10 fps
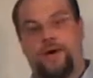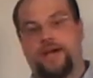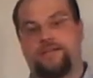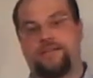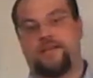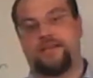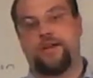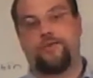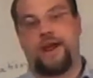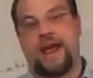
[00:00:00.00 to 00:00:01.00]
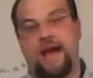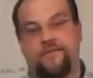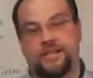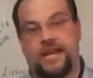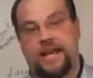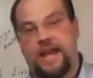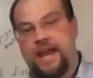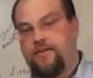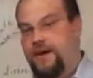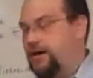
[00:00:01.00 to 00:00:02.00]
why it's said that they don't have a
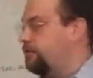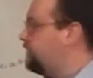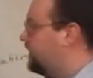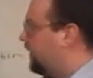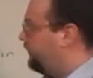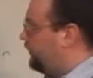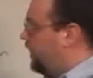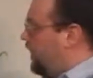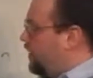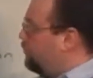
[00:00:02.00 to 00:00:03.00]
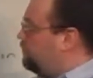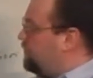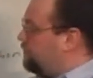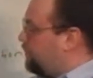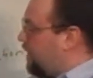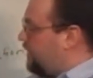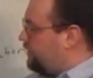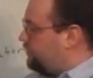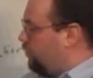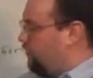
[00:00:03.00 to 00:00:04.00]
Ka value, because it would be
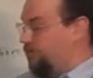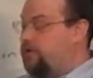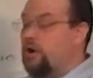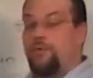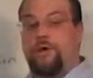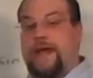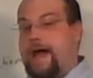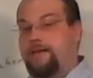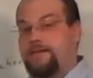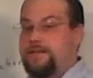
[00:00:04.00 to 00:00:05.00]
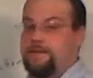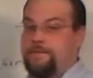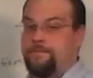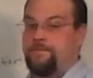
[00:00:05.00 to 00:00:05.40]
product over no reactant,